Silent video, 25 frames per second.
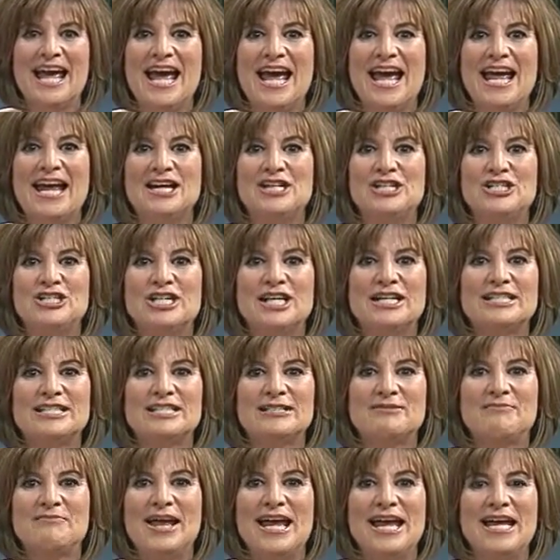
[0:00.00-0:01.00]
And
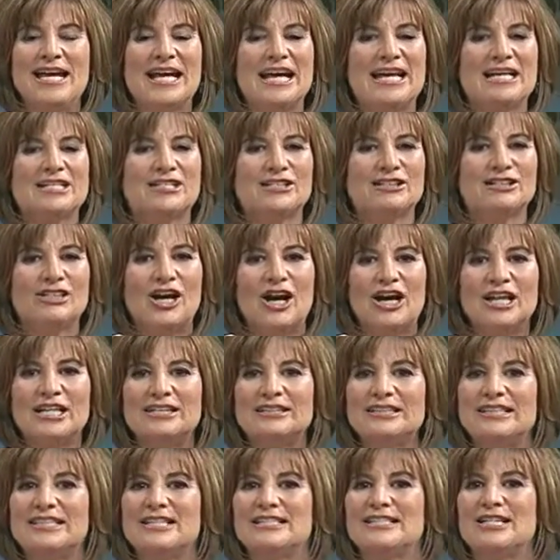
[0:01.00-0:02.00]
just make as long a
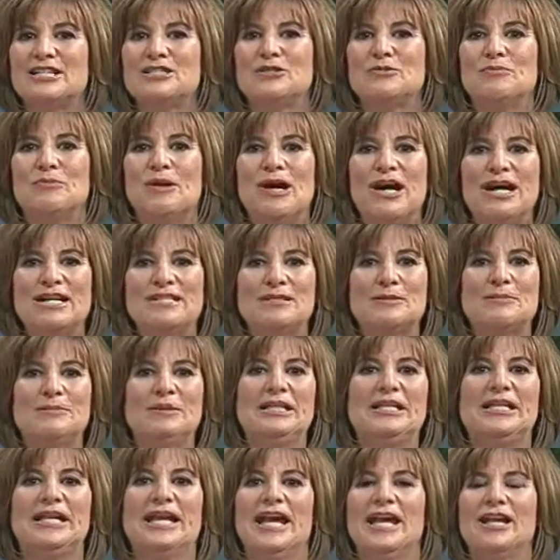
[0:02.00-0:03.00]
list as you
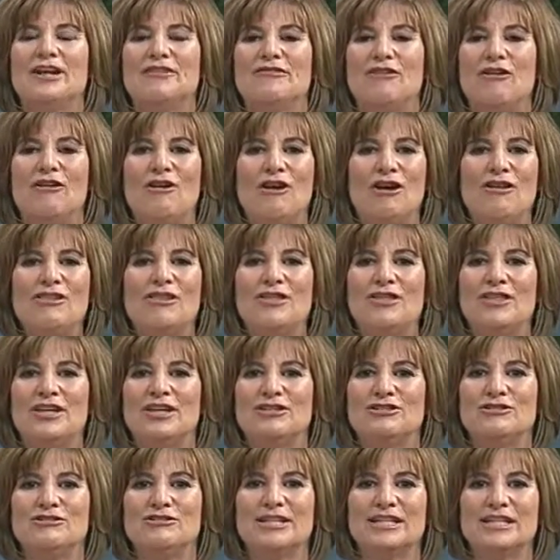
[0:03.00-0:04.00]
possibly can of all the
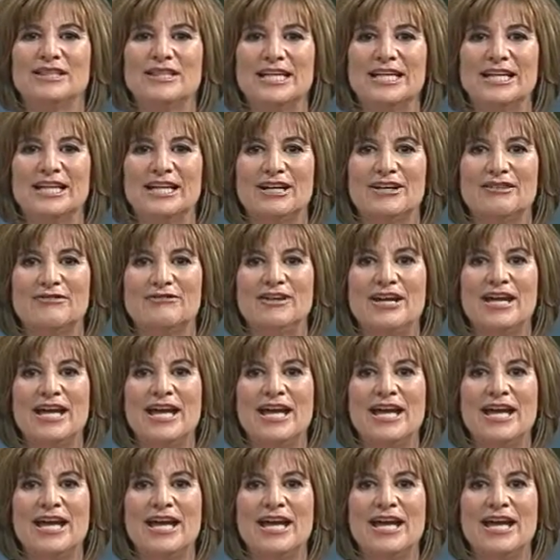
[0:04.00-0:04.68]
things you can think of.